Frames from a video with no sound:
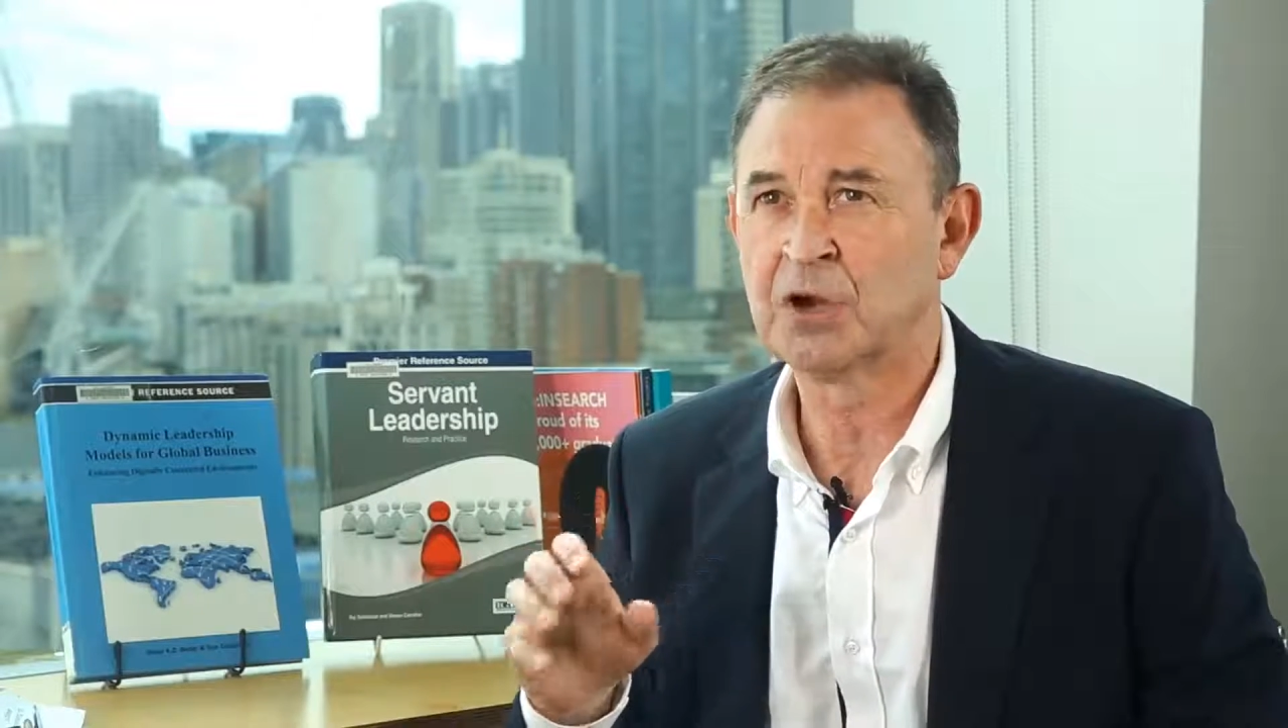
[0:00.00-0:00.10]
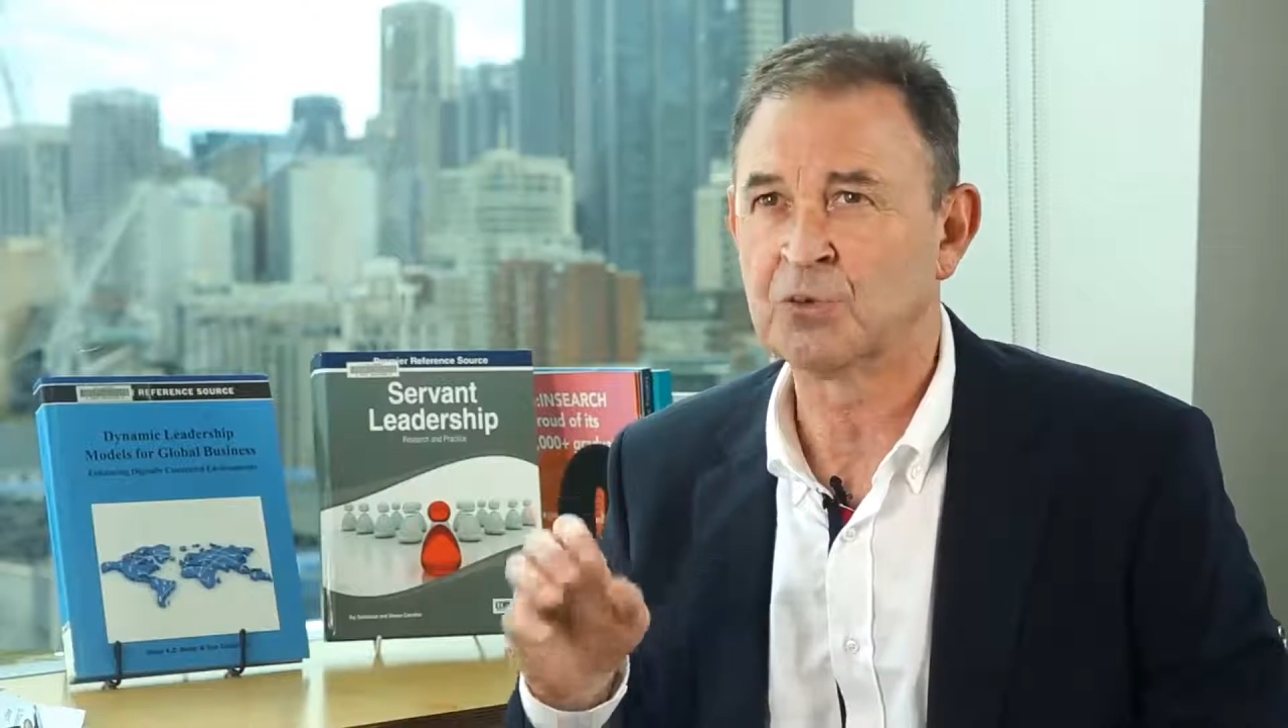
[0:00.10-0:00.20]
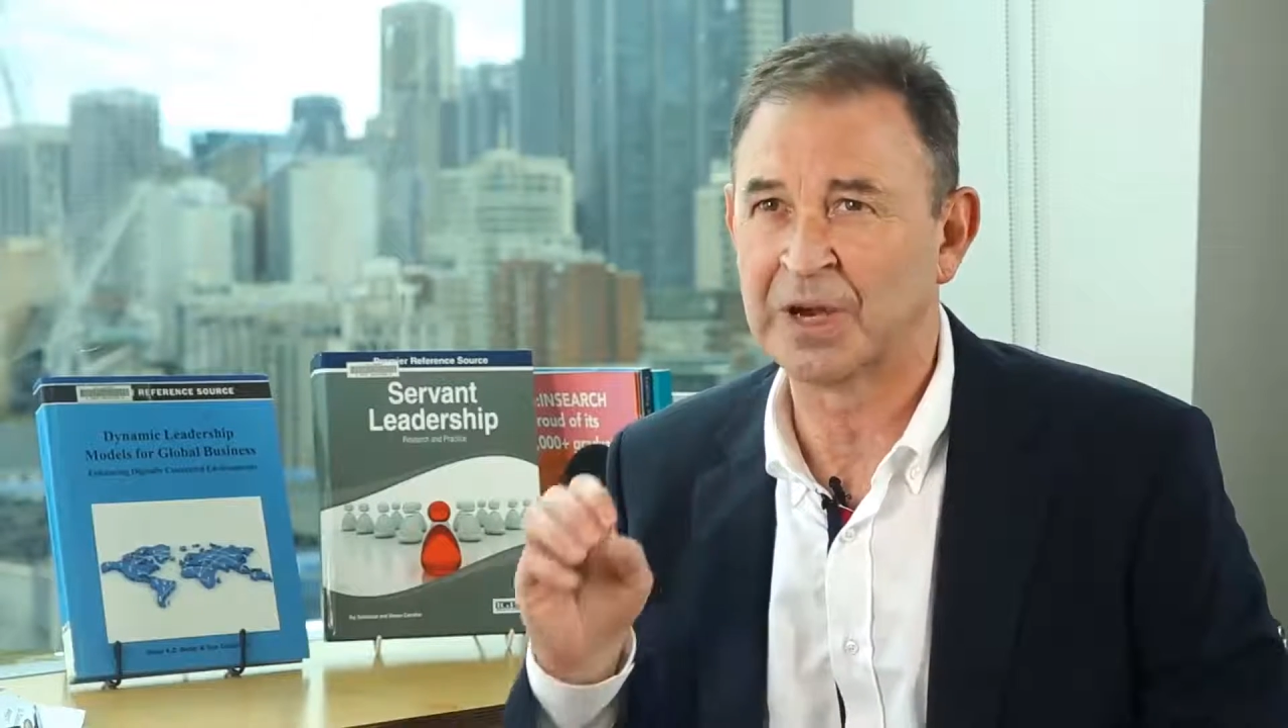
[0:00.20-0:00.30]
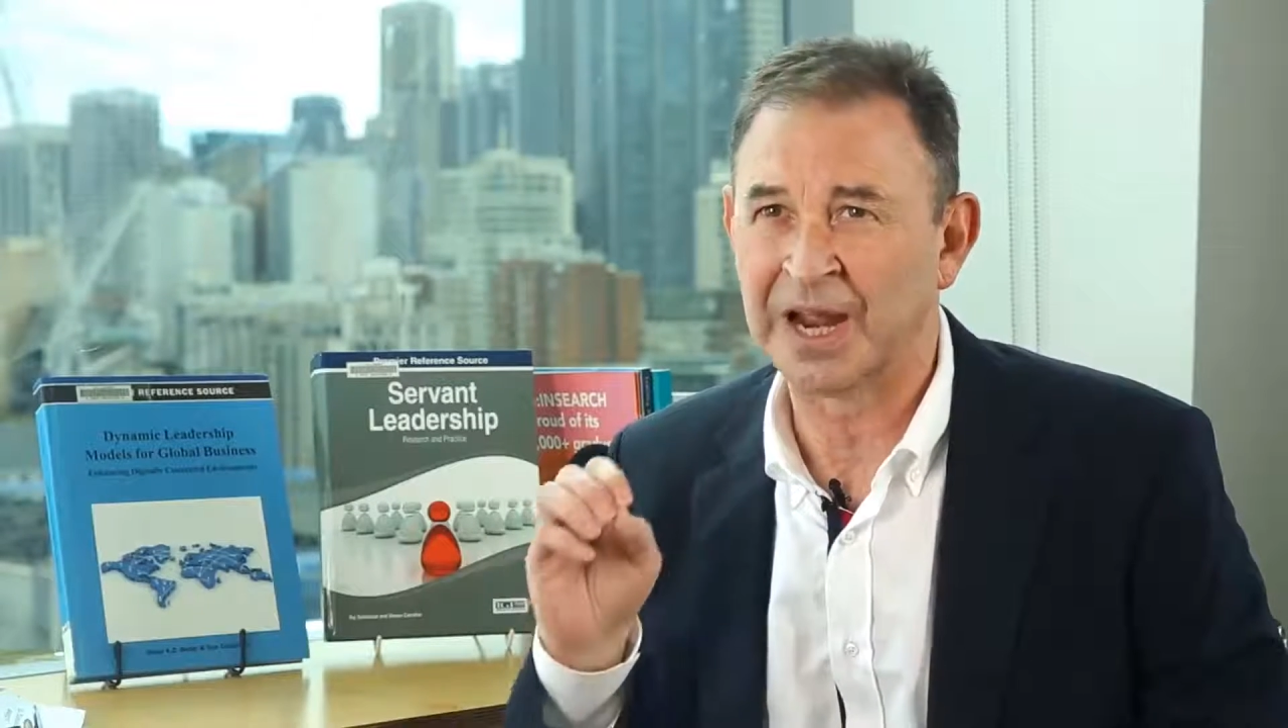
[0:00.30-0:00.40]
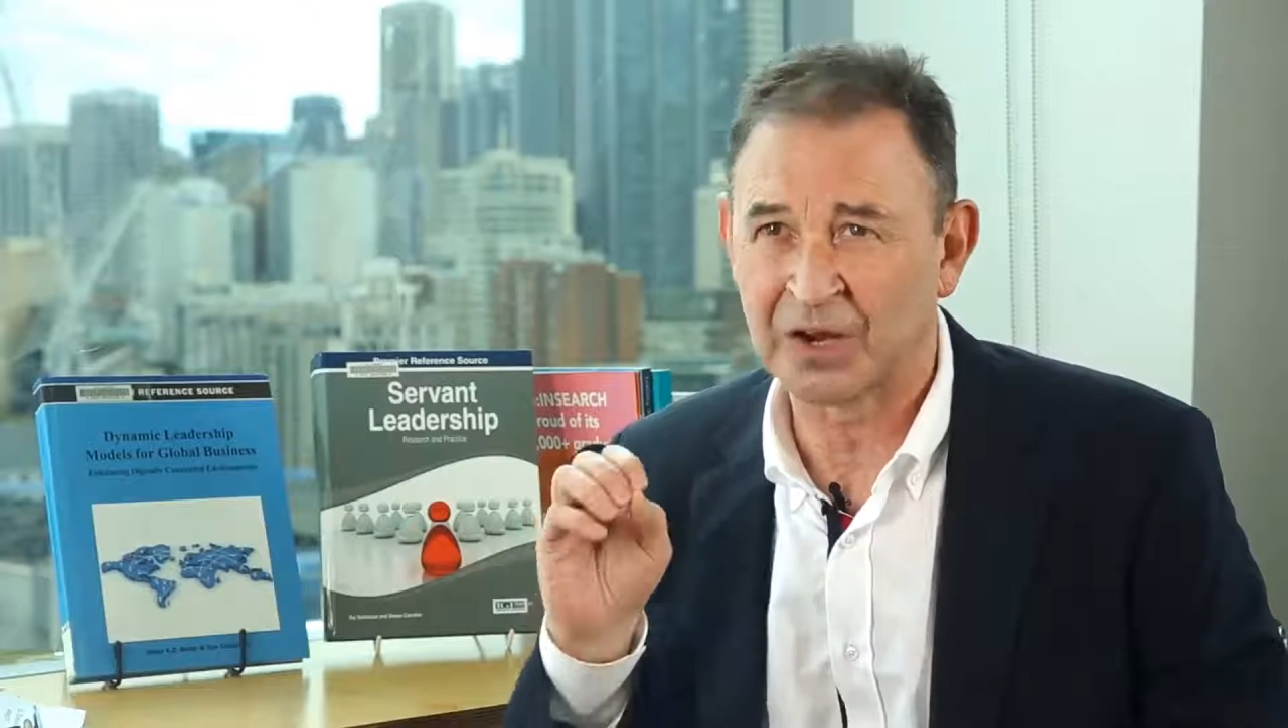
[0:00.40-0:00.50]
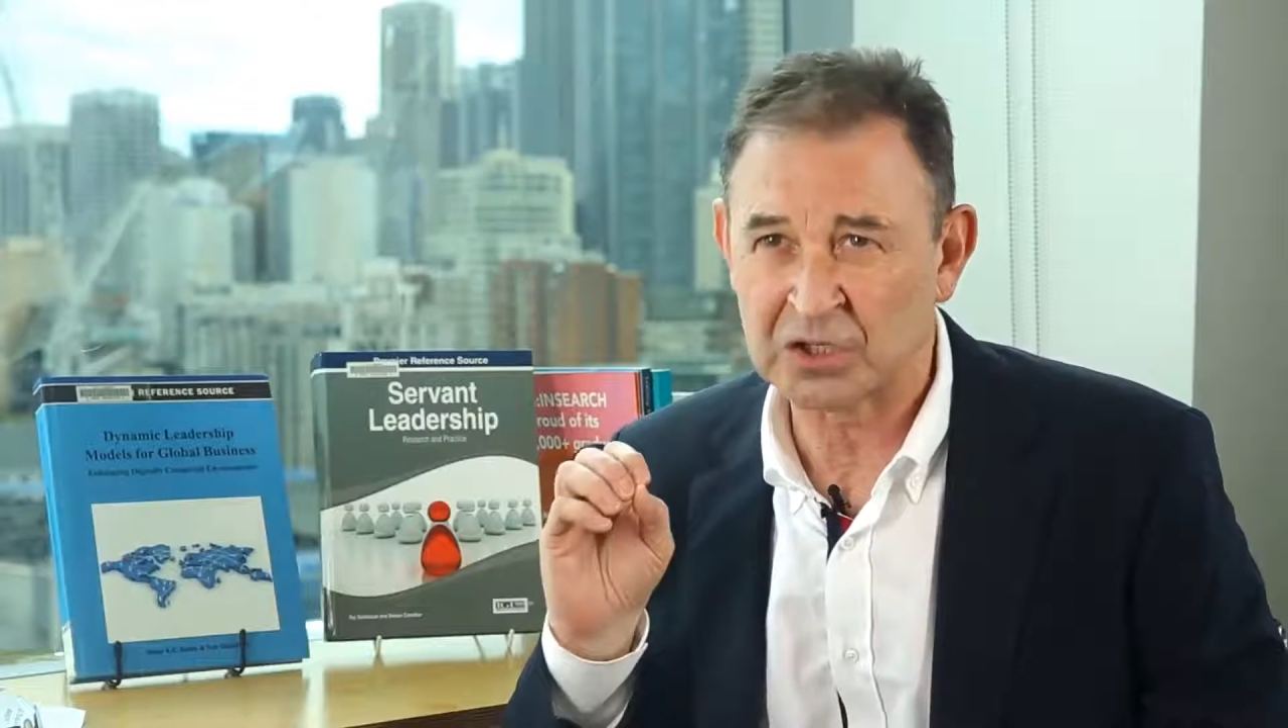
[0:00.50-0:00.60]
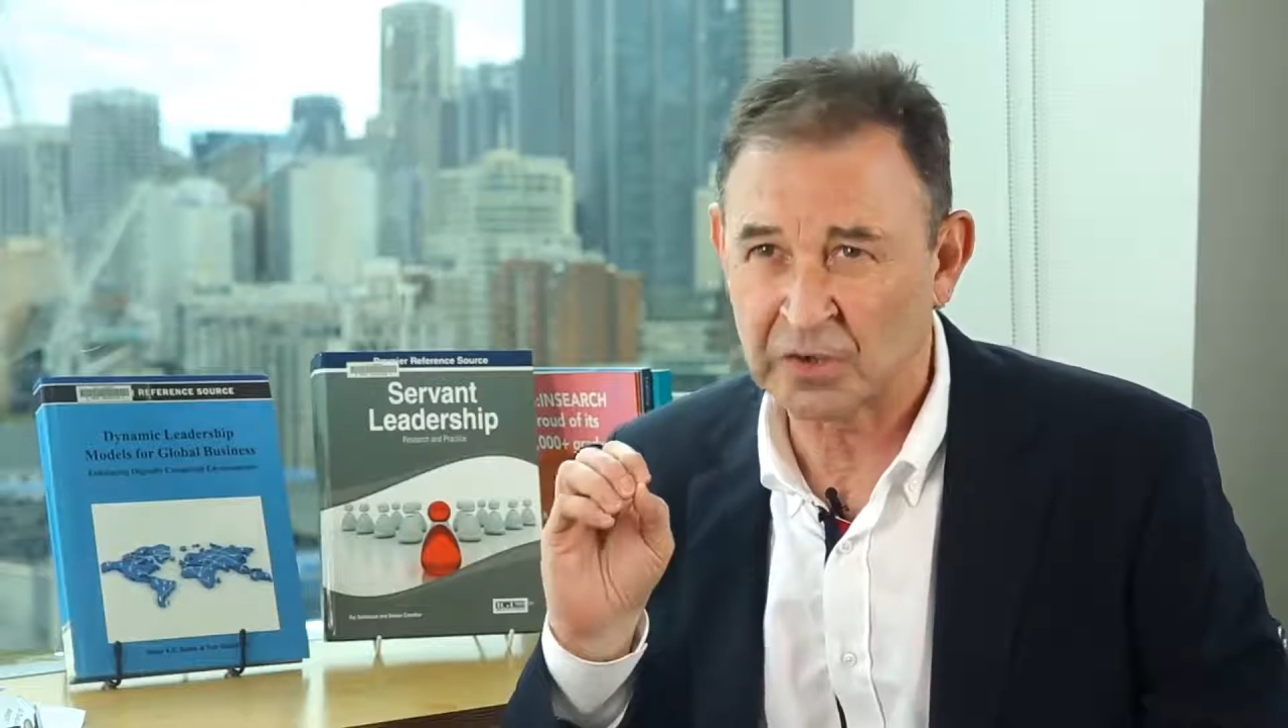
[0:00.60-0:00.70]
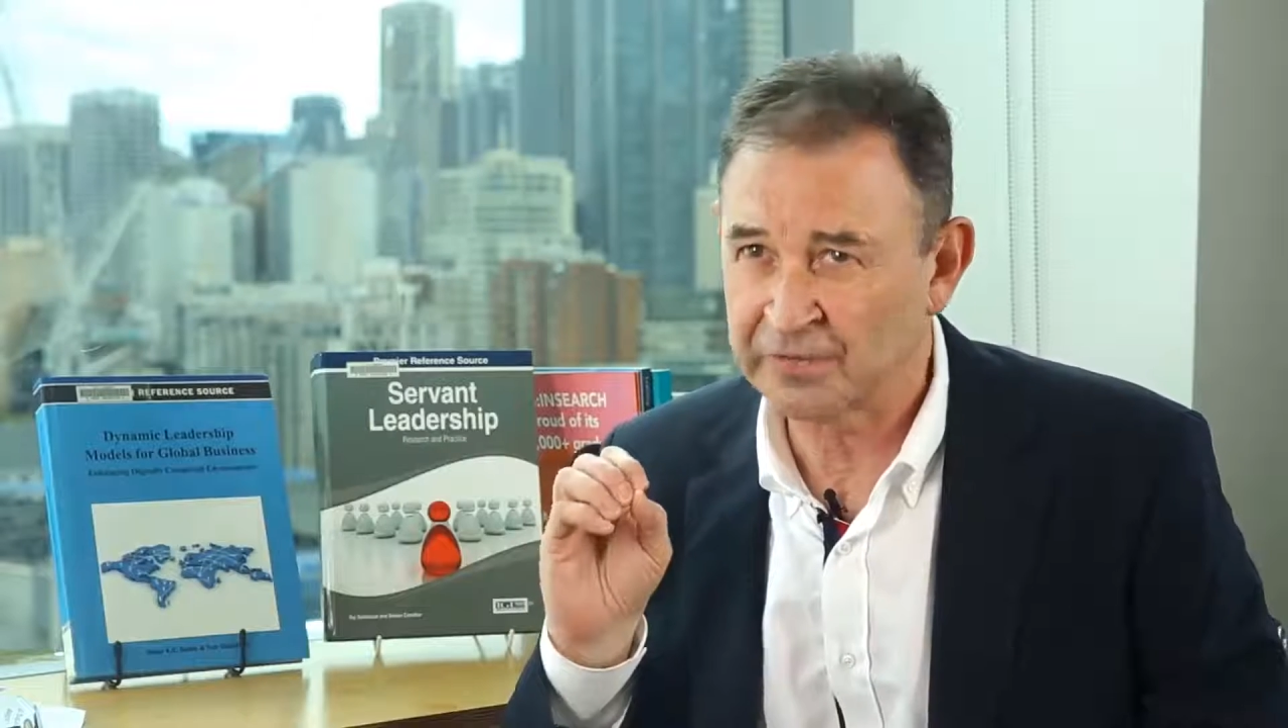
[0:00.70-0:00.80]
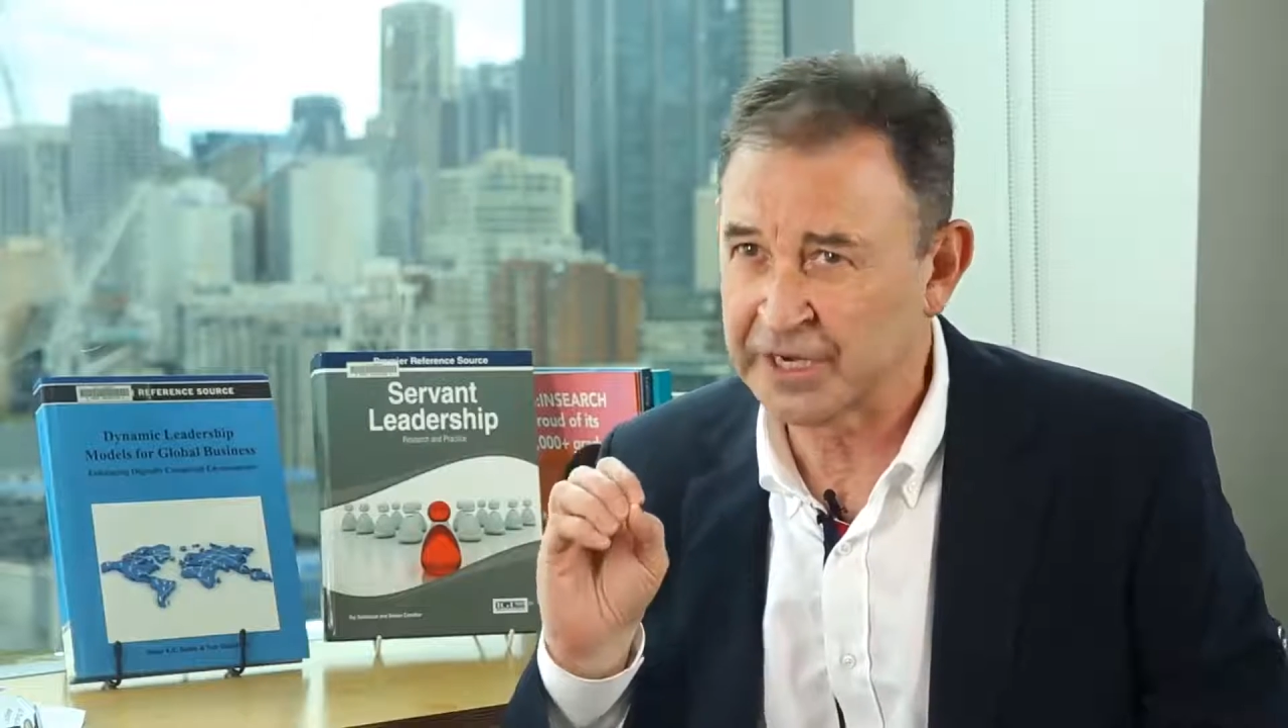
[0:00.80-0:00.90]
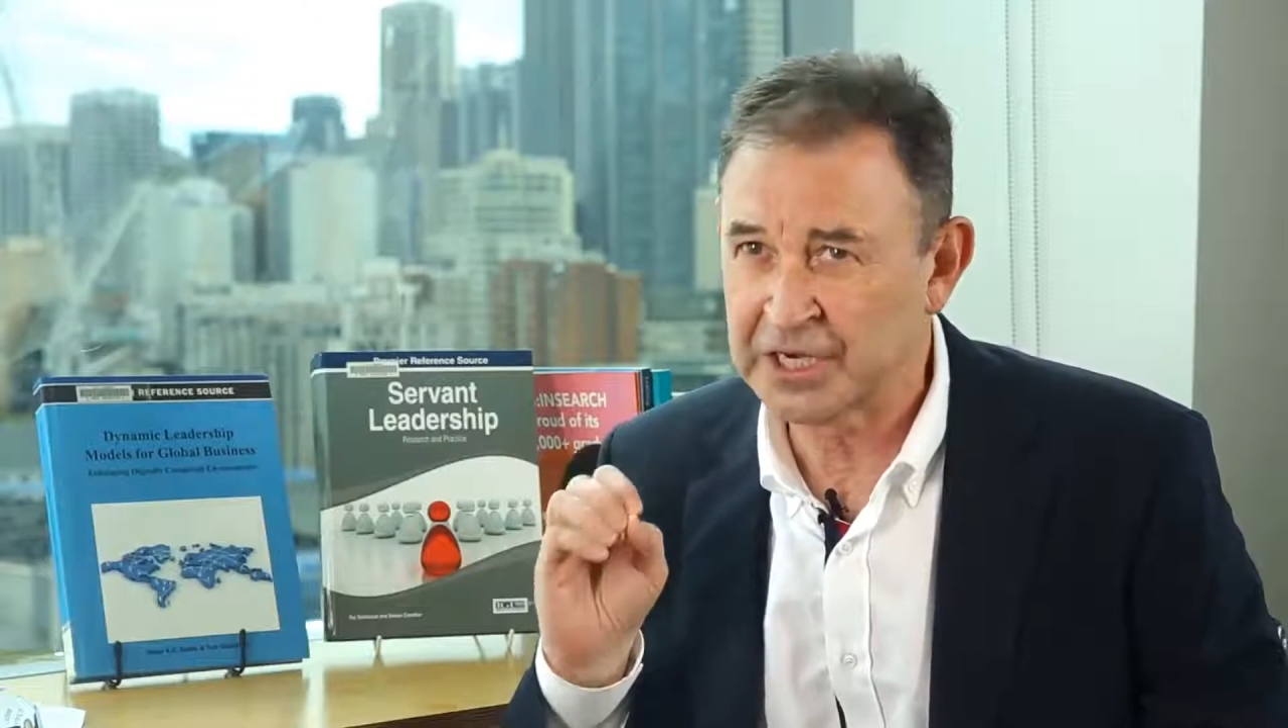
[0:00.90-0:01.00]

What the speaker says: regardless of their